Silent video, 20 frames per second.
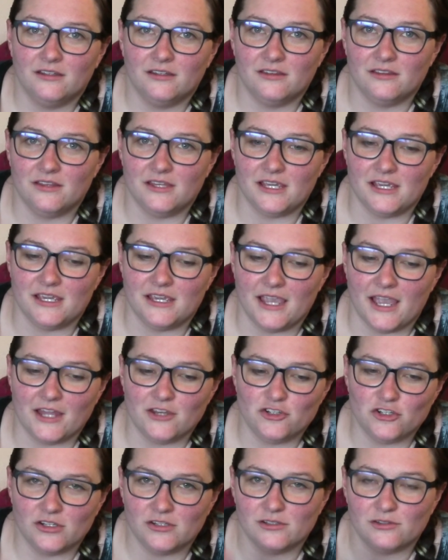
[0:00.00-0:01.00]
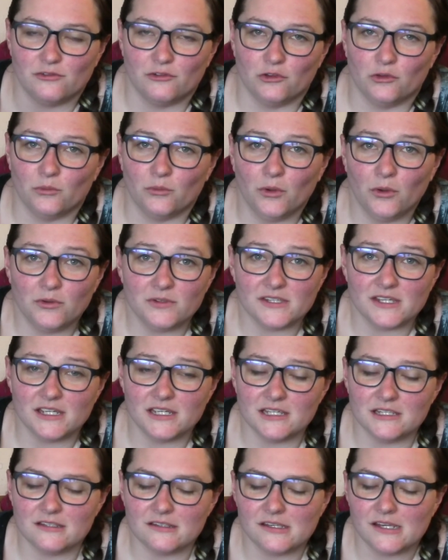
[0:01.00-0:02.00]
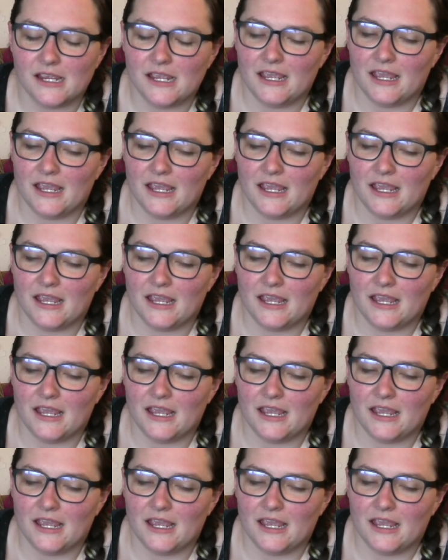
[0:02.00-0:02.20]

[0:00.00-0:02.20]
the edges for the roses,